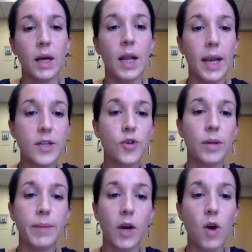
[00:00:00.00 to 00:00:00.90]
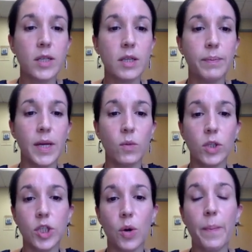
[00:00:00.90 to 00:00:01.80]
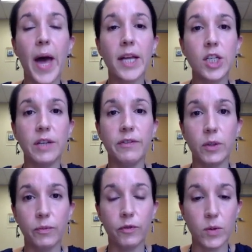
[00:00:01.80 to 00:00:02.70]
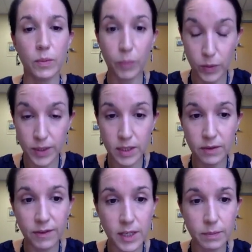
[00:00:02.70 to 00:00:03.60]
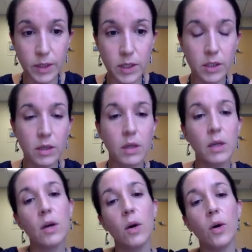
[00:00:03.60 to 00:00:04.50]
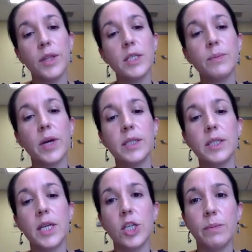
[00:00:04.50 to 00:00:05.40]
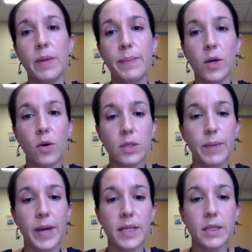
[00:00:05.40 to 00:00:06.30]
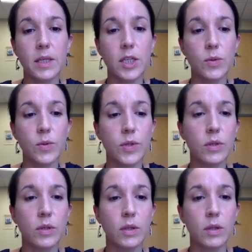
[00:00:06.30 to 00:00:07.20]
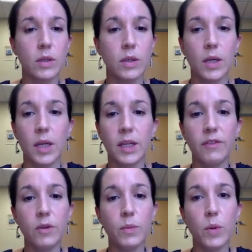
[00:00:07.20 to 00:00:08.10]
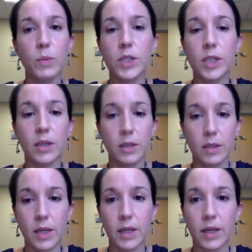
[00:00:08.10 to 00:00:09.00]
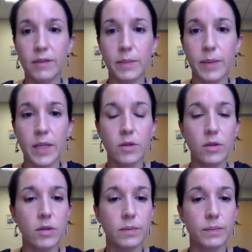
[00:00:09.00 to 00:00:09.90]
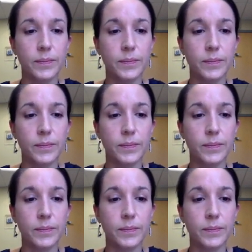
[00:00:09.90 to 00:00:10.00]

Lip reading: Electron microscopy will show patchy foot process effacement, or this presentation may be caused by NSAID use. I'll give you a moment to give some answers.